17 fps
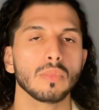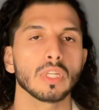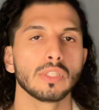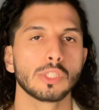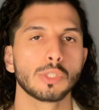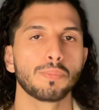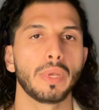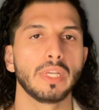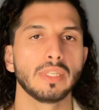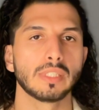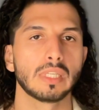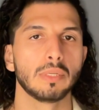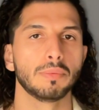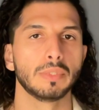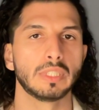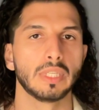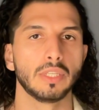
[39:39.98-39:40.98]
space
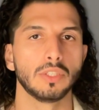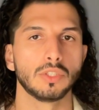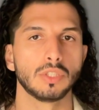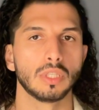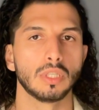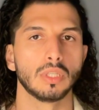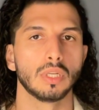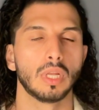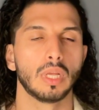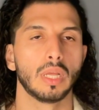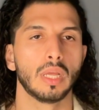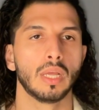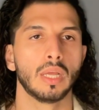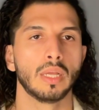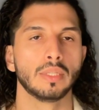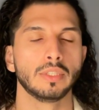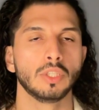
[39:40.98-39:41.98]
limitation.
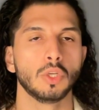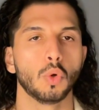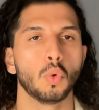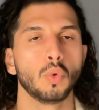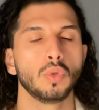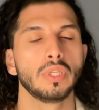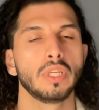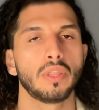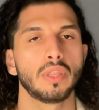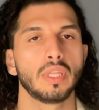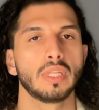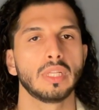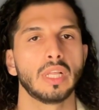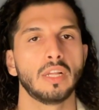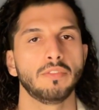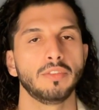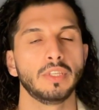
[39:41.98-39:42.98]
And the only thing
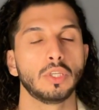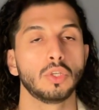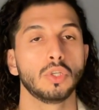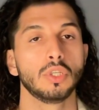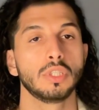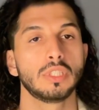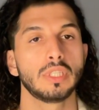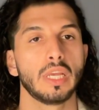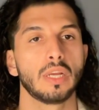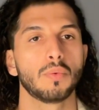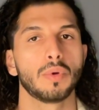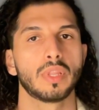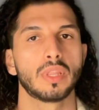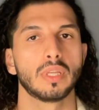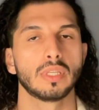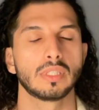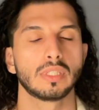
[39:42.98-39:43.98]
that we could take
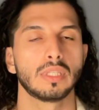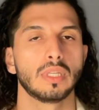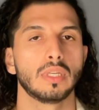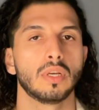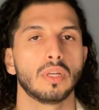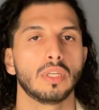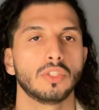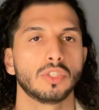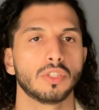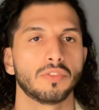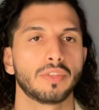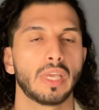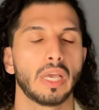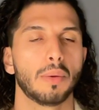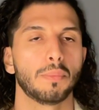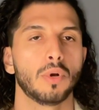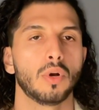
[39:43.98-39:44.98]
with us, the knowledge of
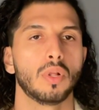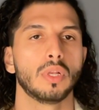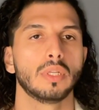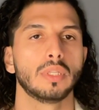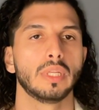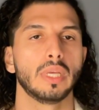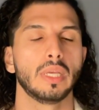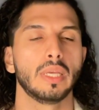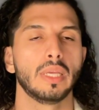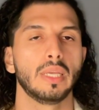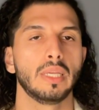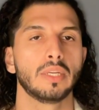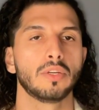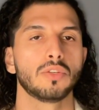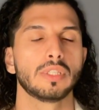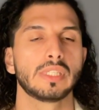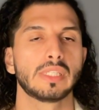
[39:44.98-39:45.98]
Kamal, the
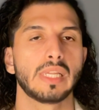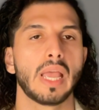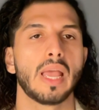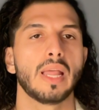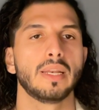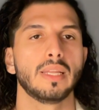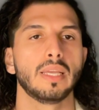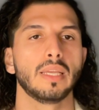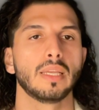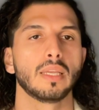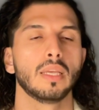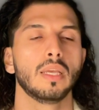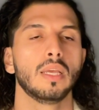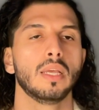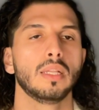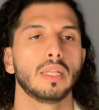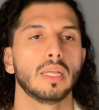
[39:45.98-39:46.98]
understanding,
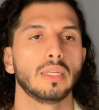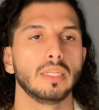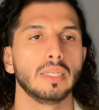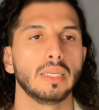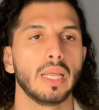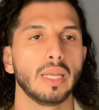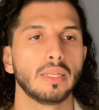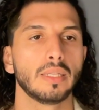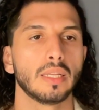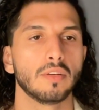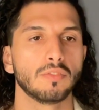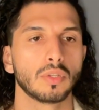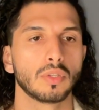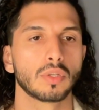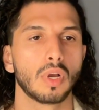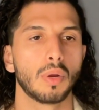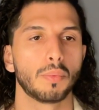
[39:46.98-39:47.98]
that innate
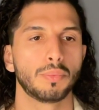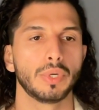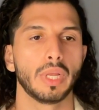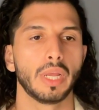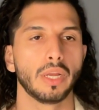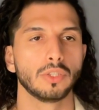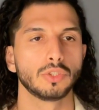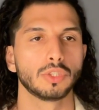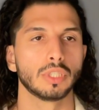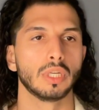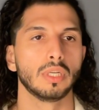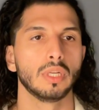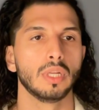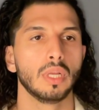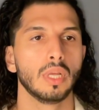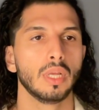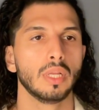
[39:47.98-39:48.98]
level comprehension
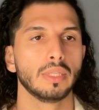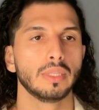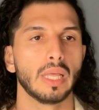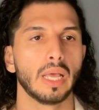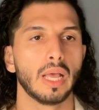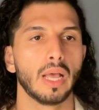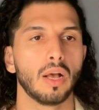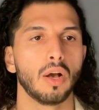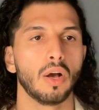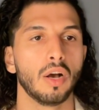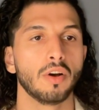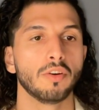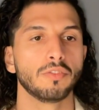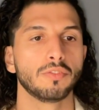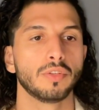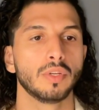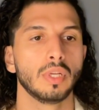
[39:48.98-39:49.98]
that
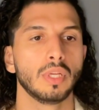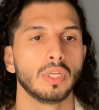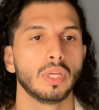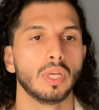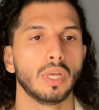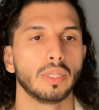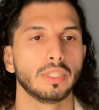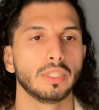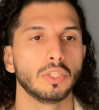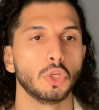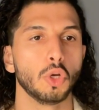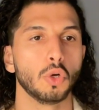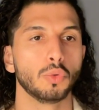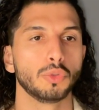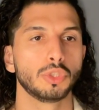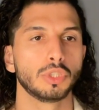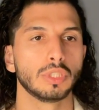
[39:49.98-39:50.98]
of the
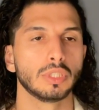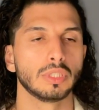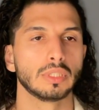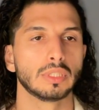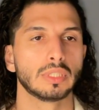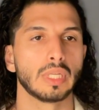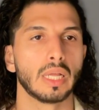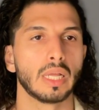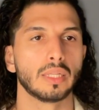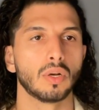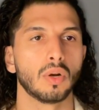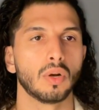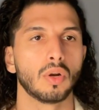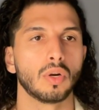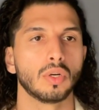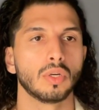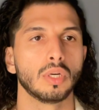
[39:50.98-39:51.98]
notions that
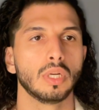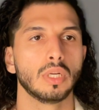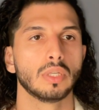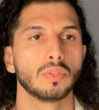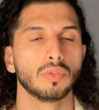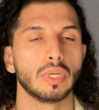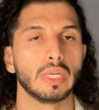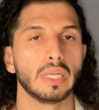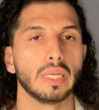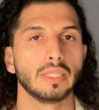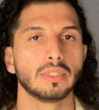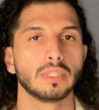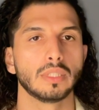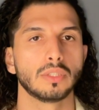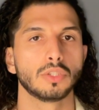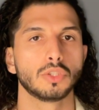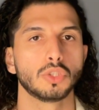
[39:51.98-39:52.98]
are
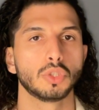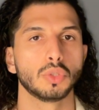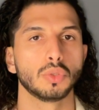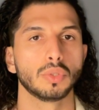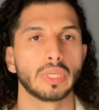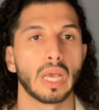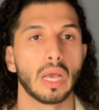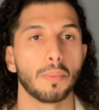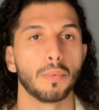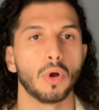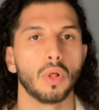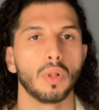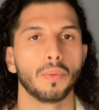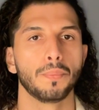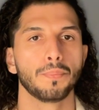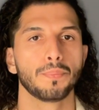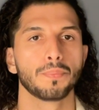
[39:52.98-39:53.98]
related to Kamal.